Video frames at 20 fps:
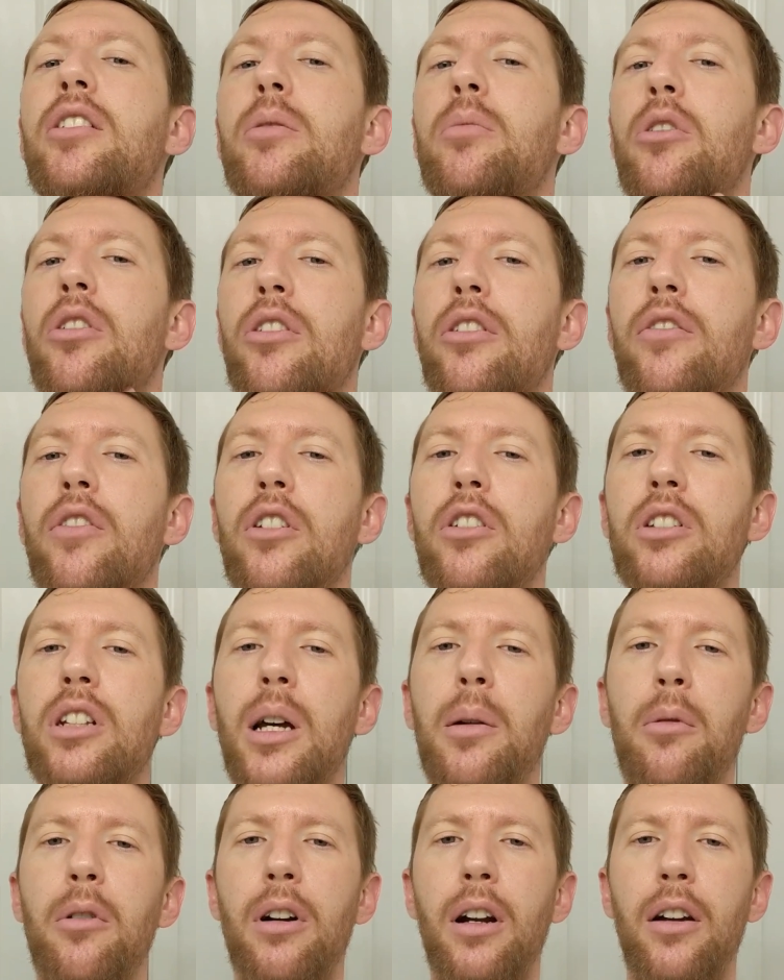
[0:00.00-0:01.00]
The first time
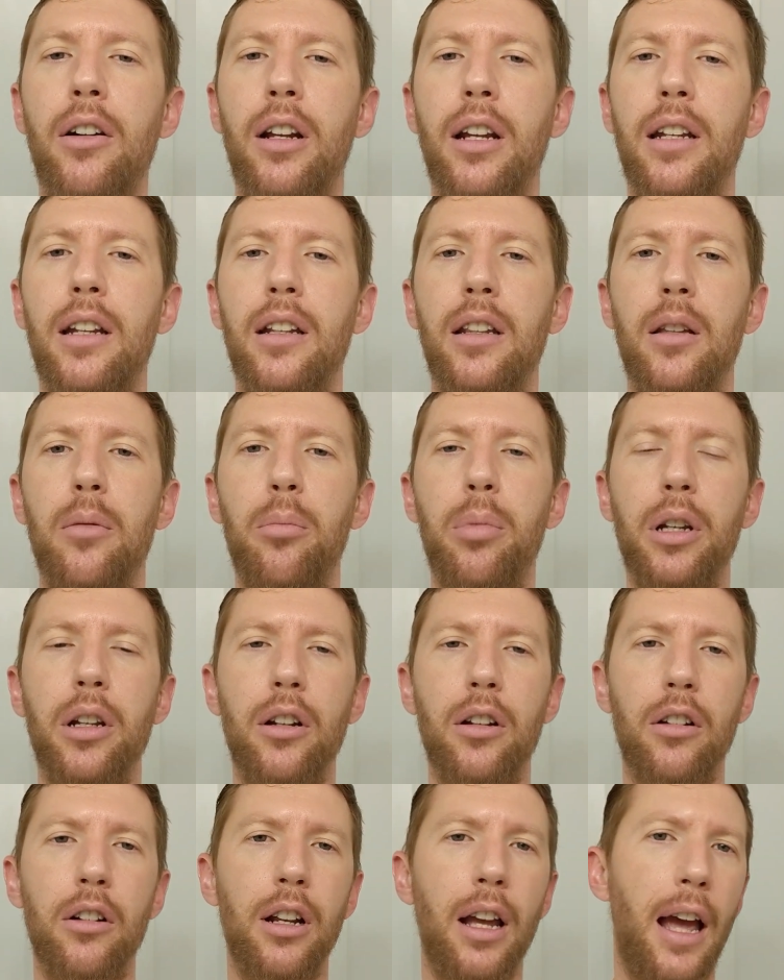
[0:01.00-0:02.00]
around I did the beard
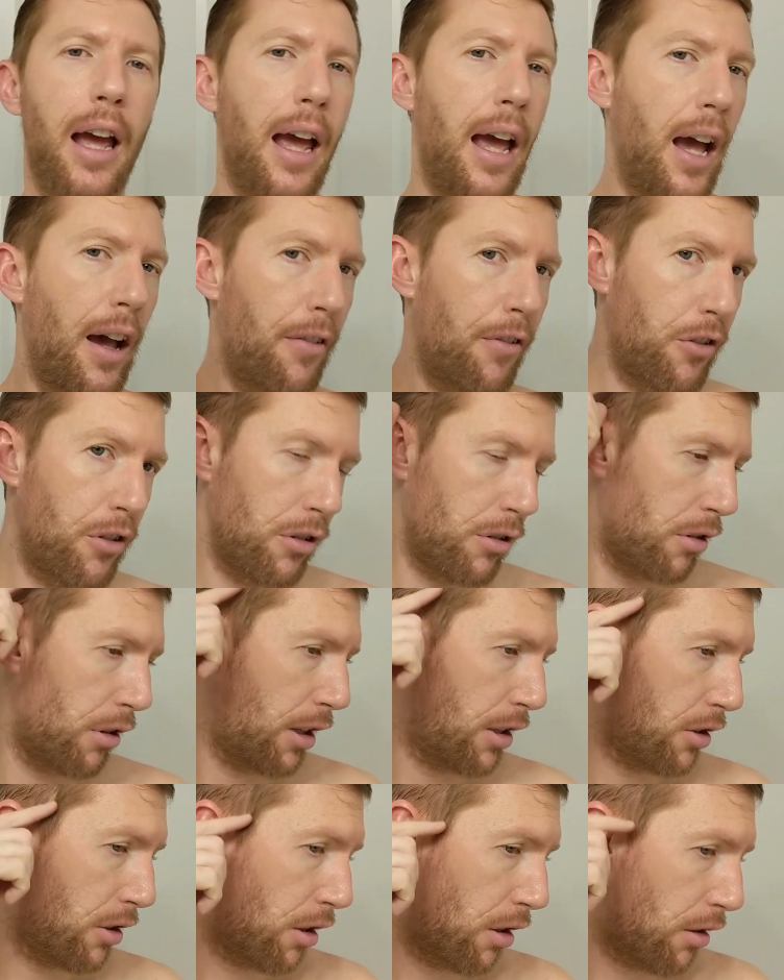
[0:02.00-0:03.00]
after I
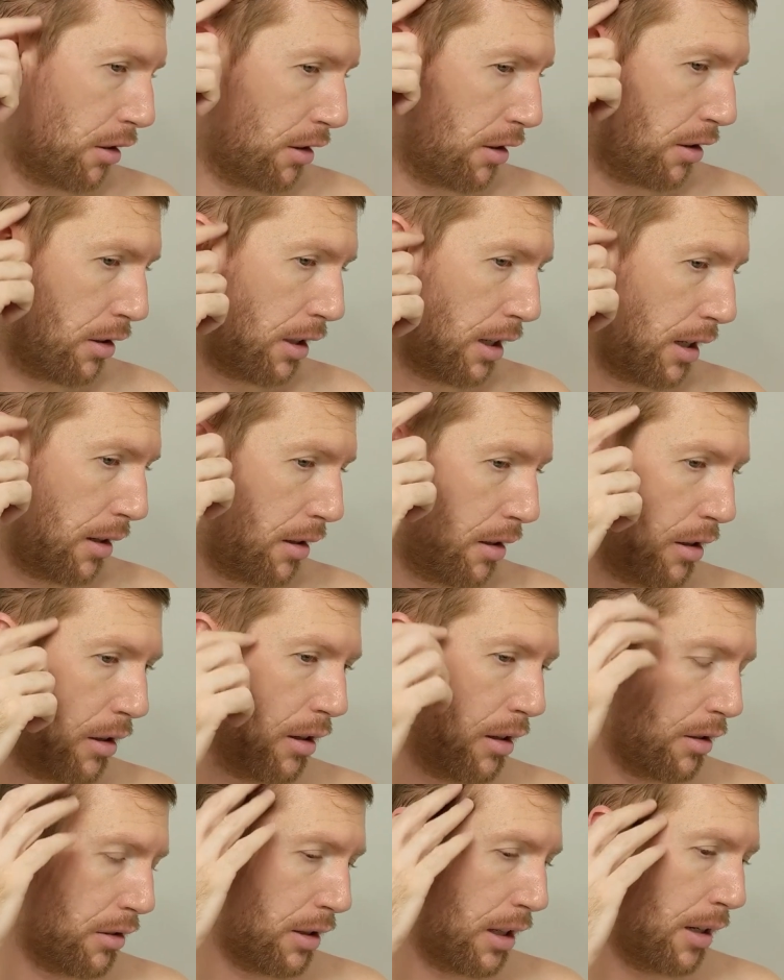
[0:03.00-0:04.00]
started the
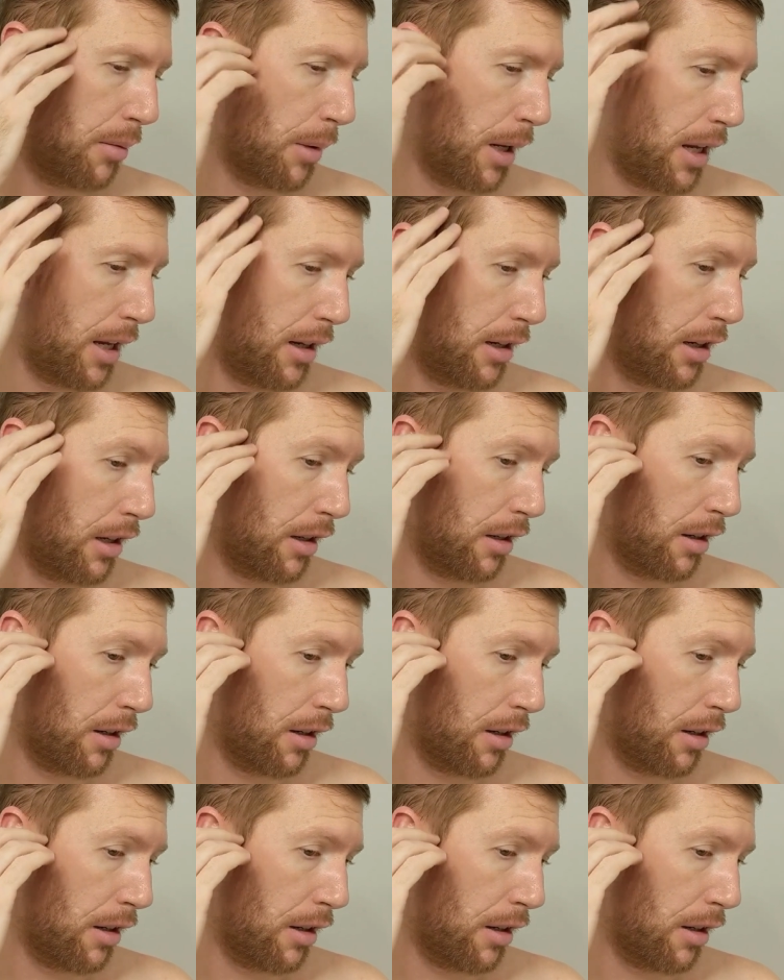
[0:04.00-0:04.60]
side of my head here,